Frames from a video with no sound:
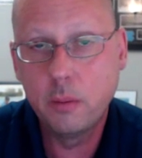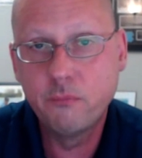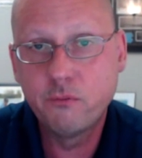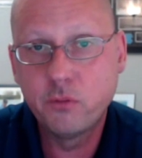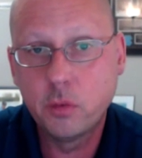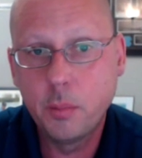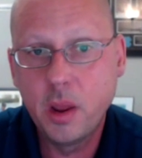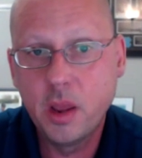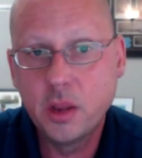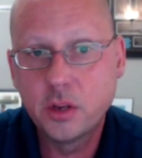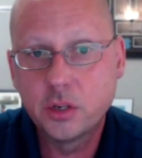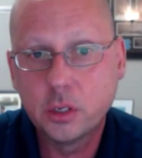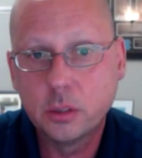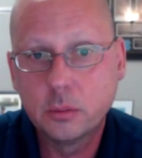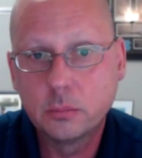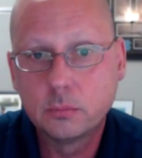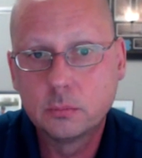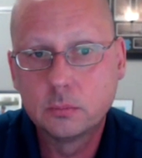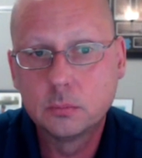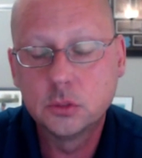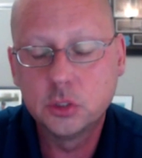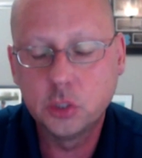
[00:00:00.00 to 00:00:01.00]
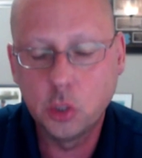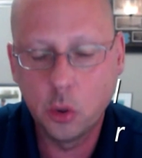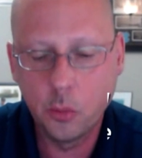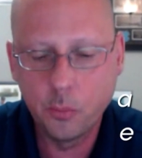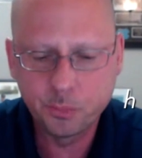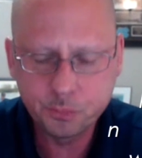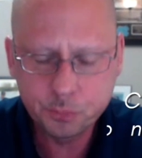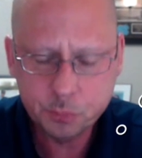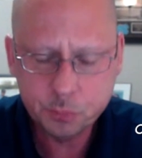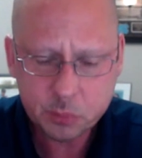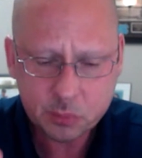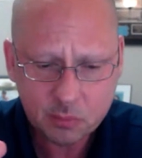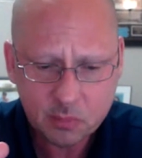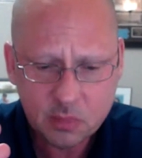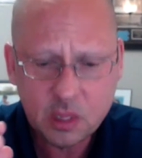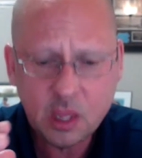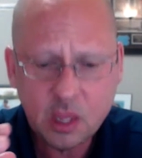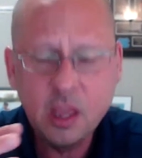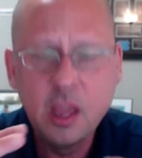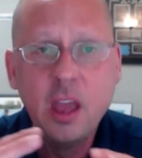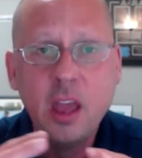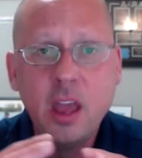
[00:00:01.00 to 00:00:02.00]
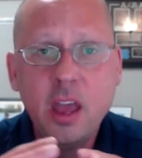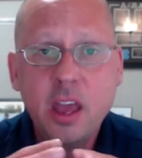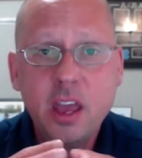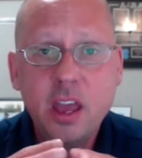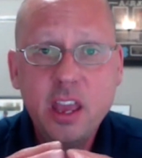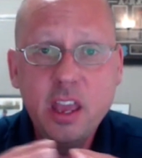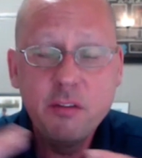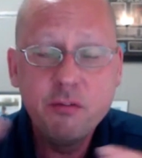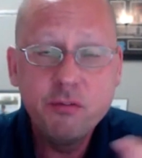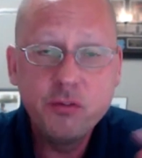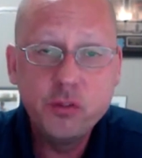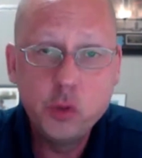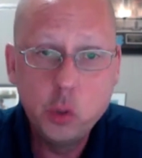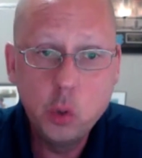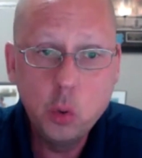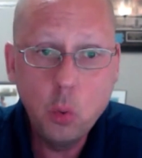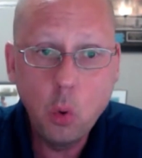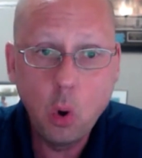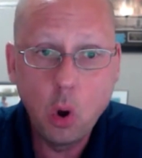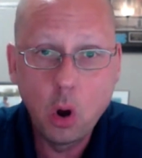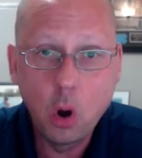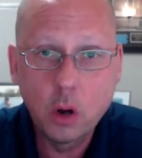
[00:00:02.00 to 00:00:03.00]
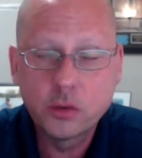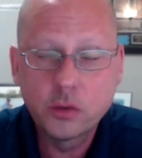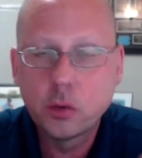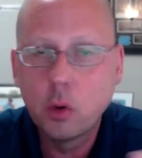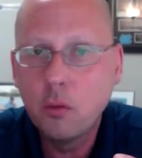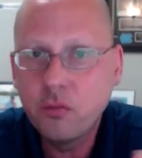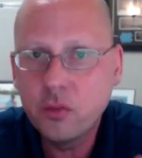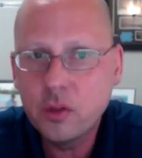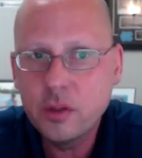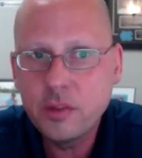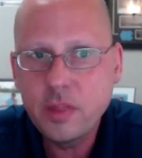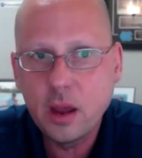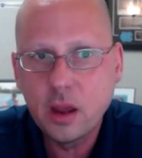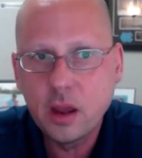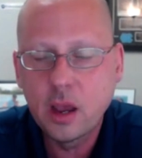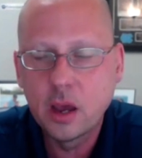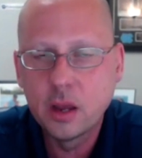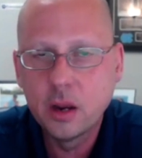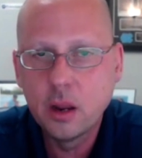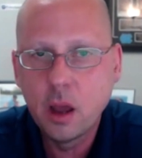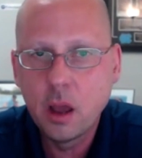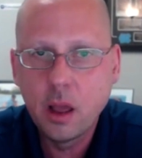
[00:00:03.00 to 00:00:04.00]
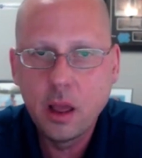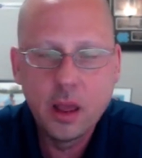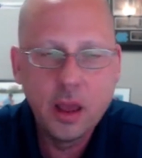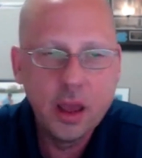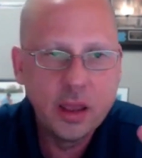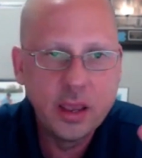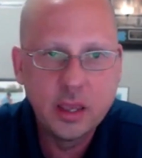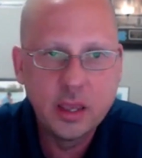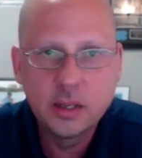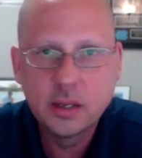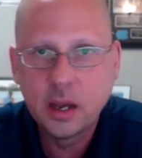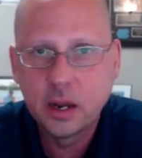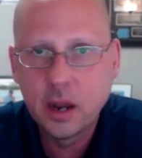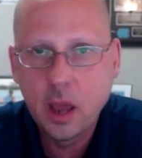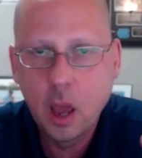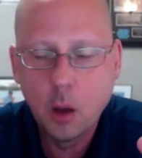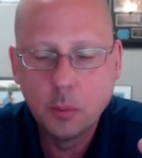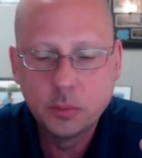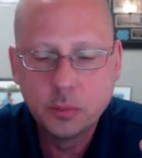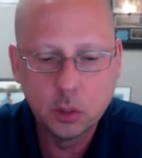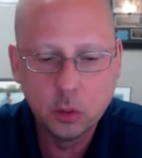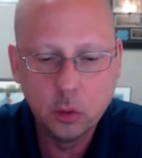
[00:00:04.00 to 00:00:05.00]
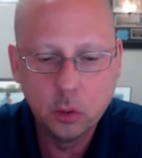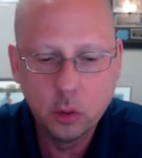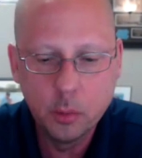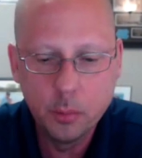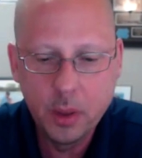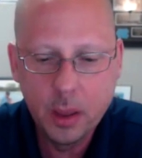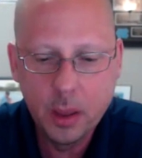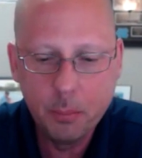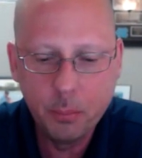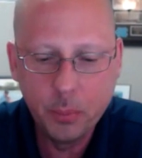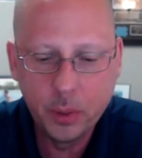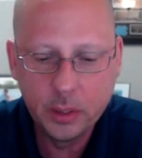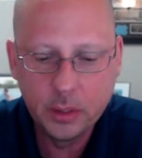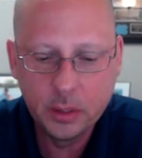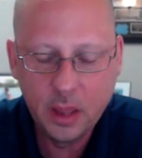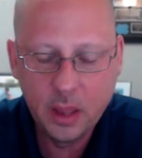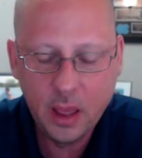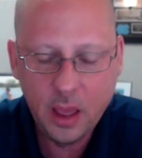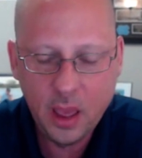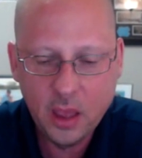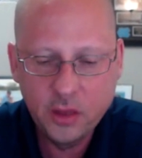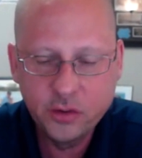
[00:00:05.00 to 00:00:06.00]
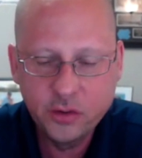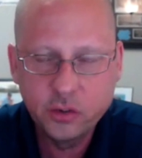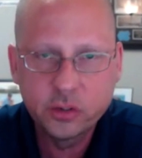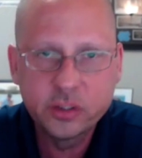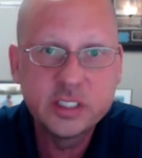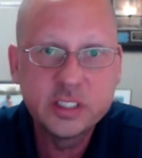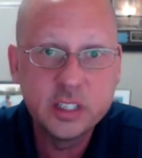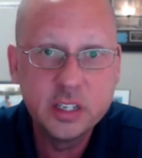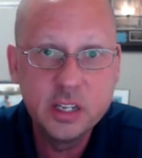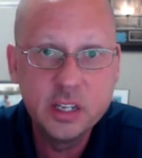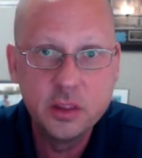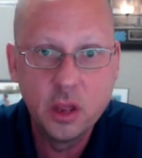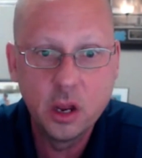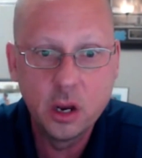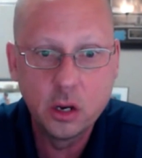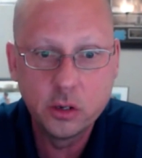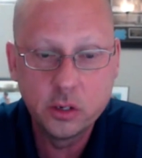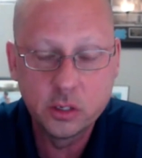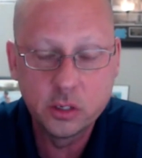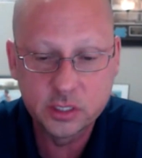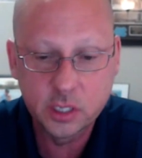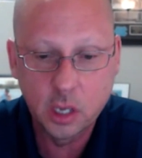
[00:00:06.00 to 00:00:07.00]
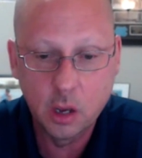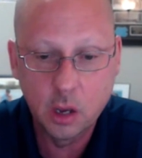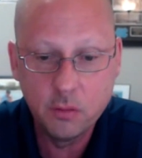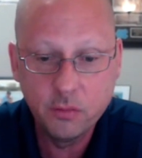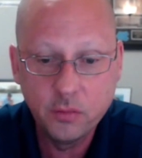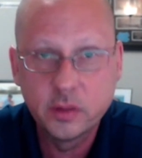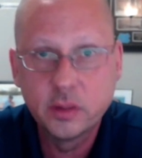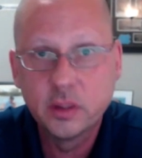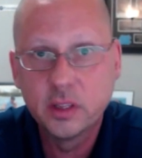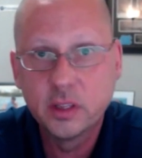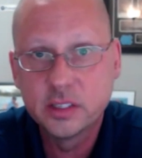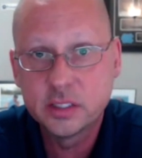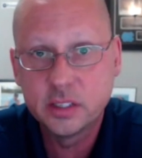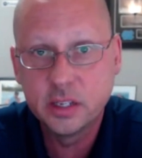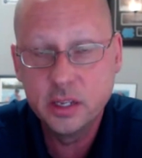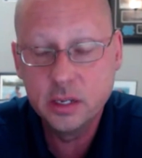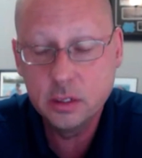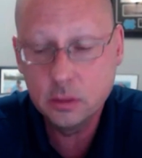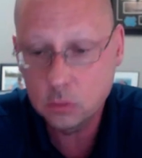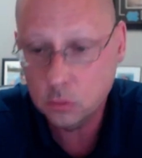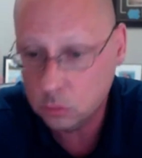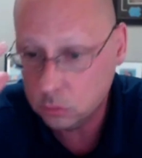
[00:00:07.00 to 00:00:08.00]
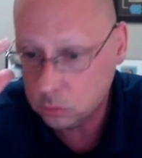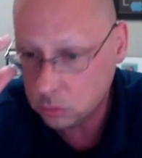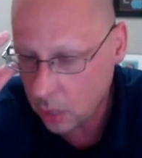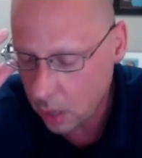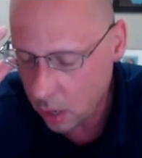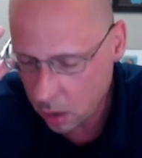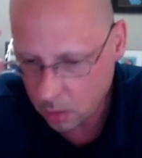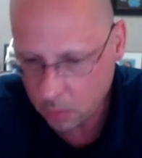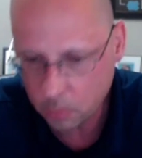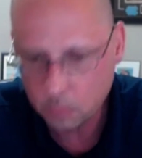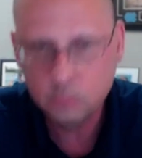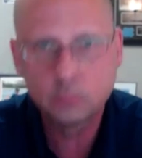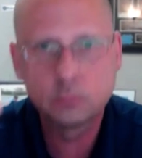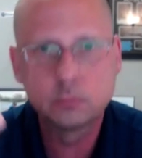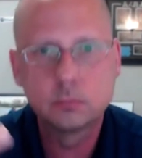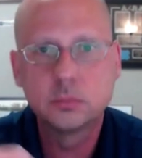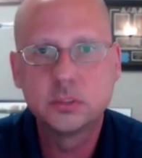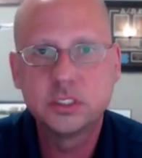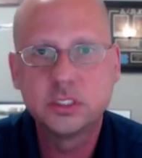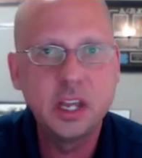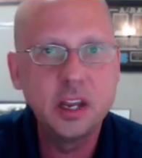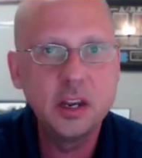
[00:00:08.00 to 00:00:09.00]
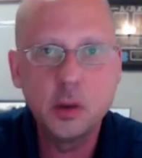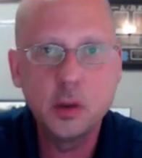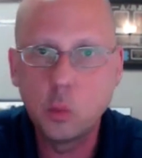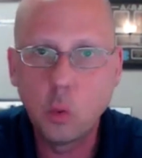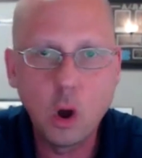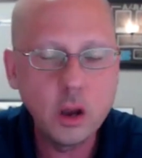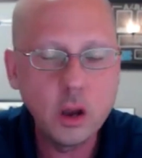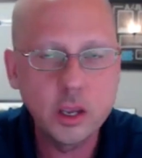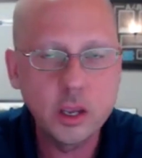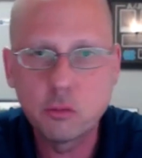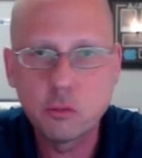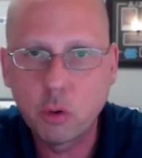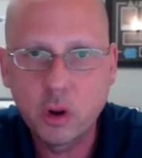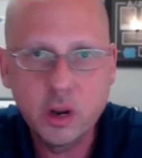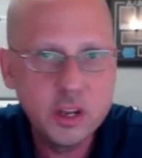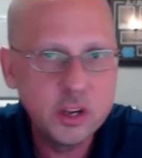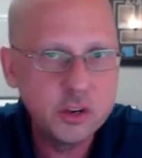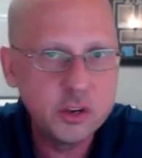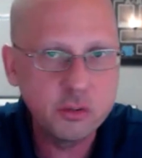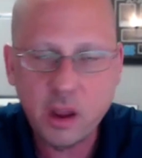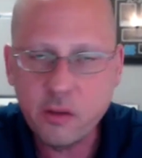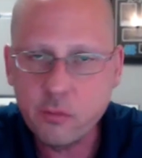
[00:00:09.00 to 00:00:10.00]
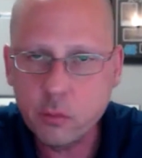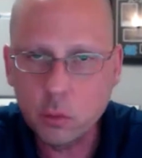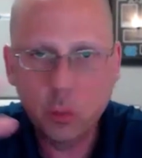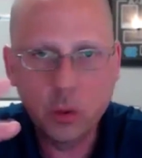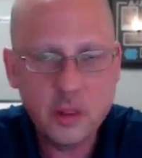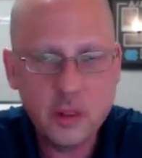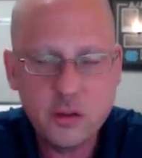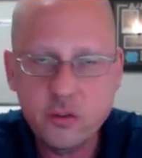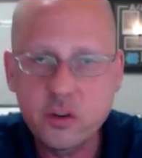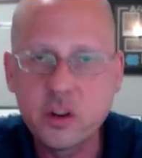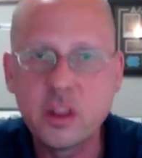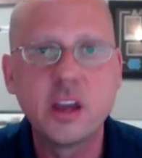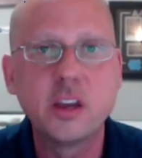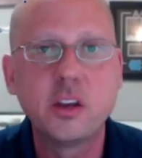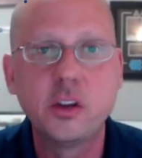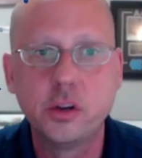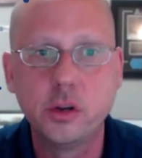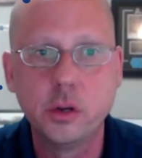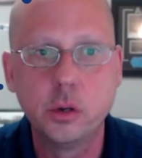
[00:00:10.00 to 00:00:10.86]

information. So if you are, so hopefully that kind of helps a little bit, but as you're sitting there yourself and listening, standing, walking, running, driving, whatever the heck you're